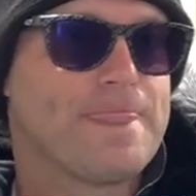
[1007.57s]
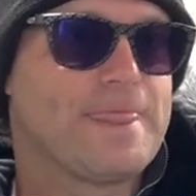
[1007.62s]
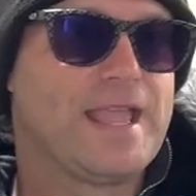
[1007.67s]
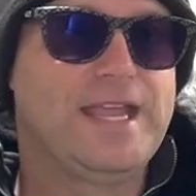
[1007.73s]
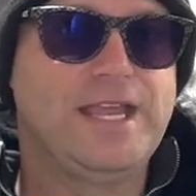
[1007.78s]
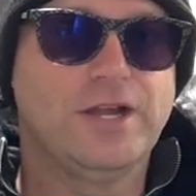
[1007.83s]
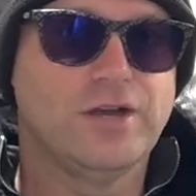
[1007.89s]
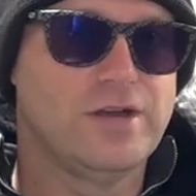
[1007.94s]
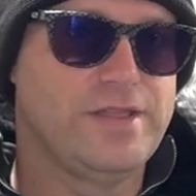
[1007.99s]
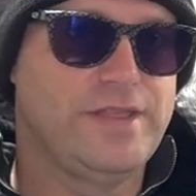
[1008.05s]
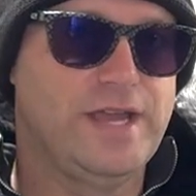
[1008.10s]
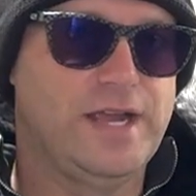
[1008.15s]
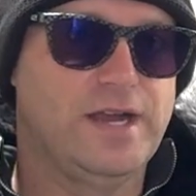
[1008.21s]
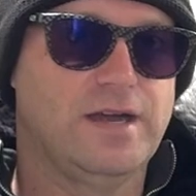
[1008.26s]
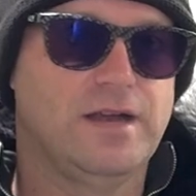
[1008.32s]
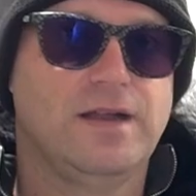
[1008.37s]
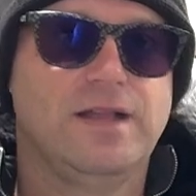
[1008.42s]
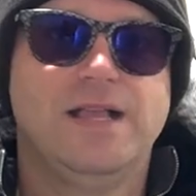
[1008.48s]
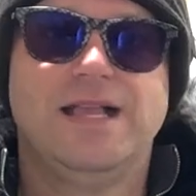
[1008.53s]
here or
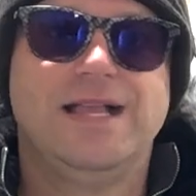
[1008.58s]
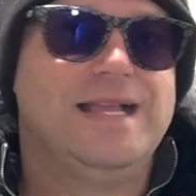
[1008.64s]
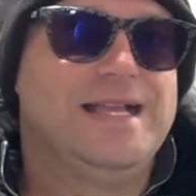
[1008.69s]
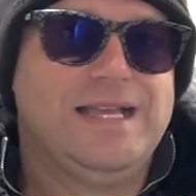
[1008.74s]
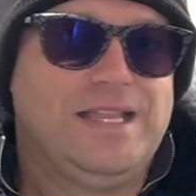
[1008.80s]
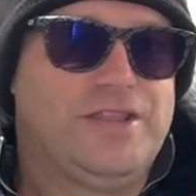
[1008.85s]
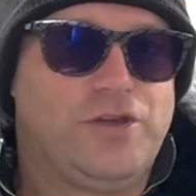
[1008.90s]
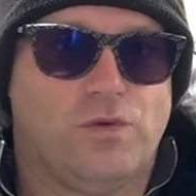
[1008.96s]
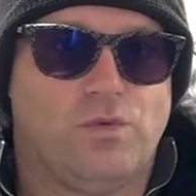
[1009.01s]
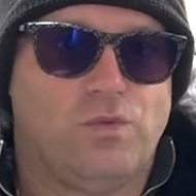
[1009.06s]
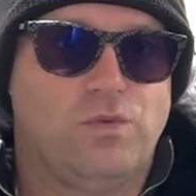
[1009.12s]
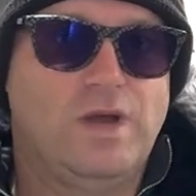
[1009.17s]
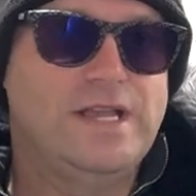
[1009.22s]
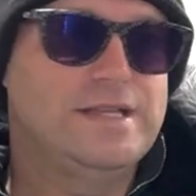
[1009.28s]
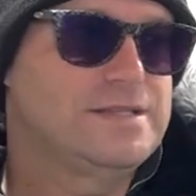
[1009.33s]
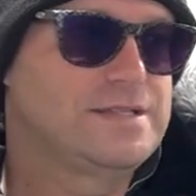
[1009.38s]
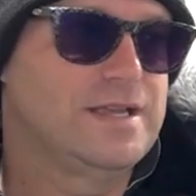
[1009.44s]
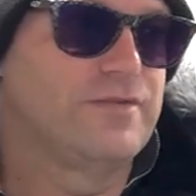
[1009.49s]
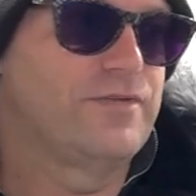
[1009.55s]
there, the
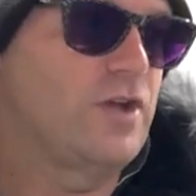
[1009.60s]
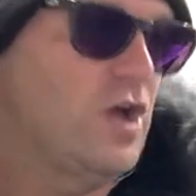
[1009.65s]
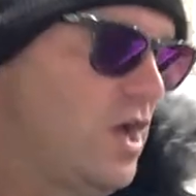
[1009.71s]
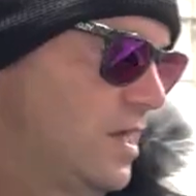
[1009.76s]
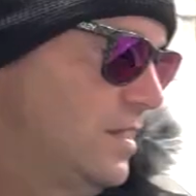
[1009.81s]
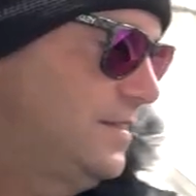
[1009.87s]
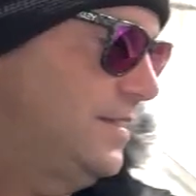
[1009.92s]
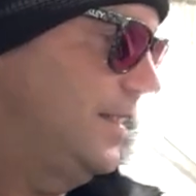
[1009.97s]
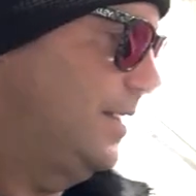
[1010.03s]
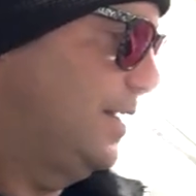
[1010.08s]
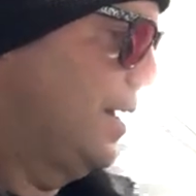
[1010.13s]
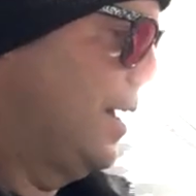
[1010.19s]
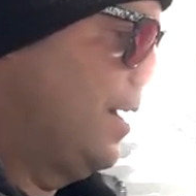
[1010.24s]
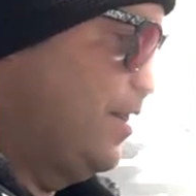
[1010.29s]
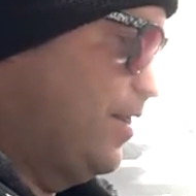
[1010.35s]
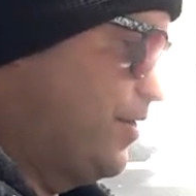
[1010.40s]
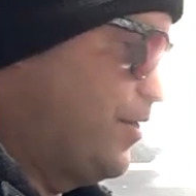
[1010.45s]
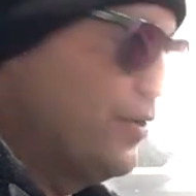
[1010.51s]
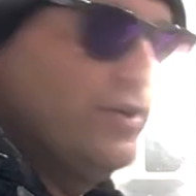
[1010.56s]
risk of causing
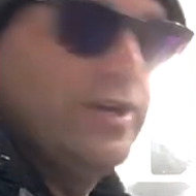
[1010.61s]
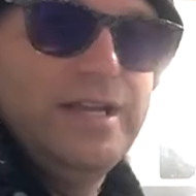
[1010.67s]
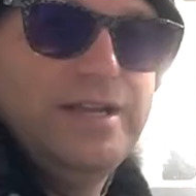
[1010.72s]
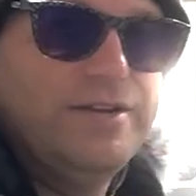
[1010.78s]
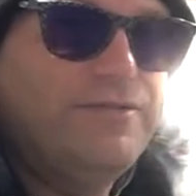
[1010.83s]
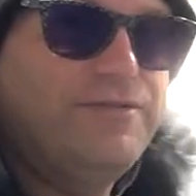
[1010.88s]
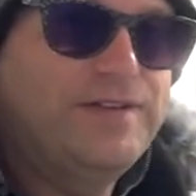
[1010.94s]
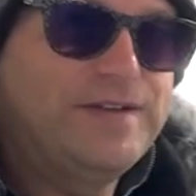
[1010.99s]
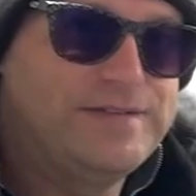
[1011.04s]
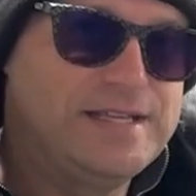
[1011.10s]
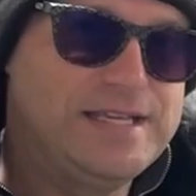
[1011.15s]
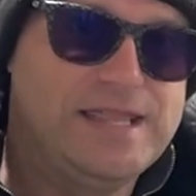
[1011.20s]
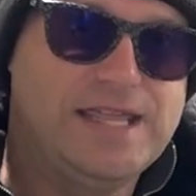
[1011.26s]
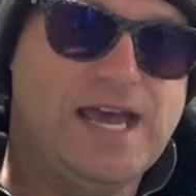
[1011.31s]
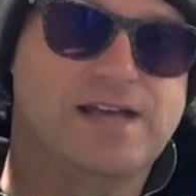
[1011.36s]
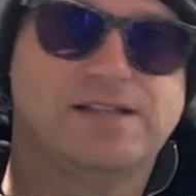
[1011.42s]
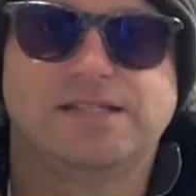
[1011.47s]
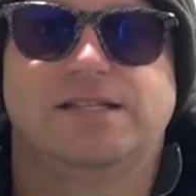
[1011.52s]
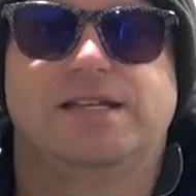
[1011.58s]
$30,000 to
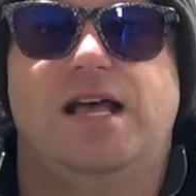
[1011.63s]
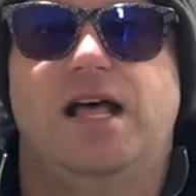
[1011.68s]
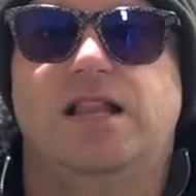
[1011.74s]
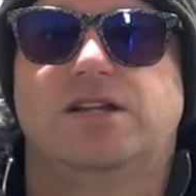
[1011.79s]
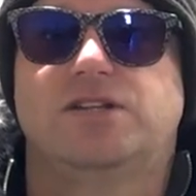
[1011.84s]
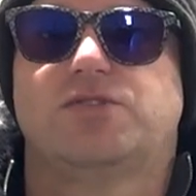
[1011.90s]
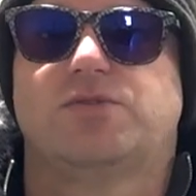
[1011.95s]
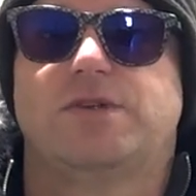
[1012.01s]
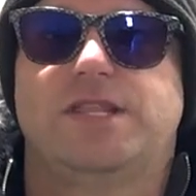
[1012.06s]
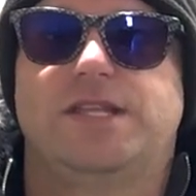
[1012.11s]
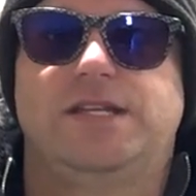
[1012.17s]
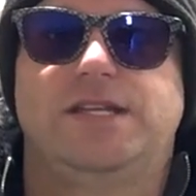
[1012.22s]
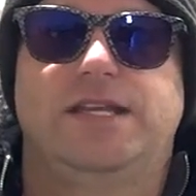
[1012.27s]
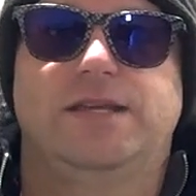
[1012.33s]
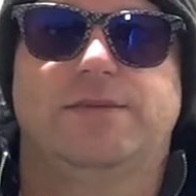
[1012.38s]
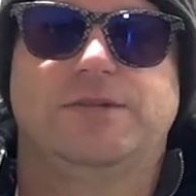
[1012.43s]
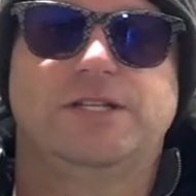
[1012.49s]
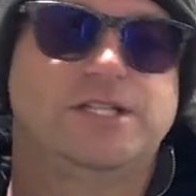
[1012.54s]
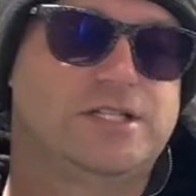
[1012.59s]
$50,000 worth of
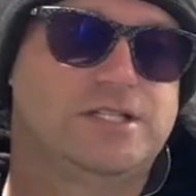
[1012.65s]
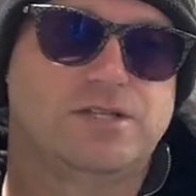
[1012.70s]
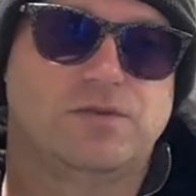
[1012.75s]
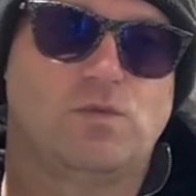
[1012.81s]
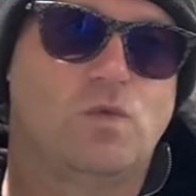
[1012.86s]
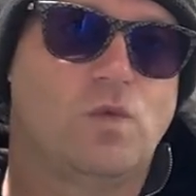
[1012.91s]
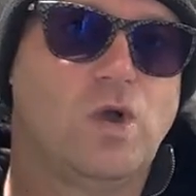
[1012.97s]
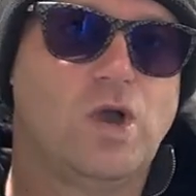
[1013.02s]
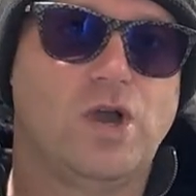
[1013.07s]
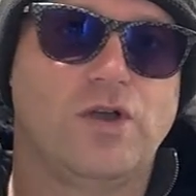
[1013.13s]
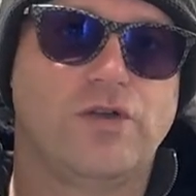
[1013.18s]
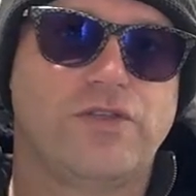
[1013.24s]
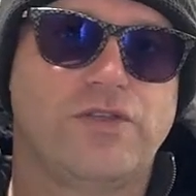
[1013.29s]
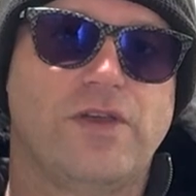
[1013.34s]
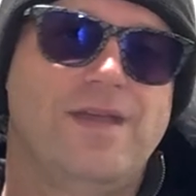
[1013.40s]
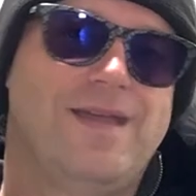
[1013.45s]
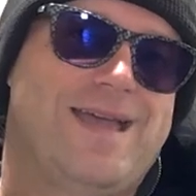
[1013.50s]
damage isn't worth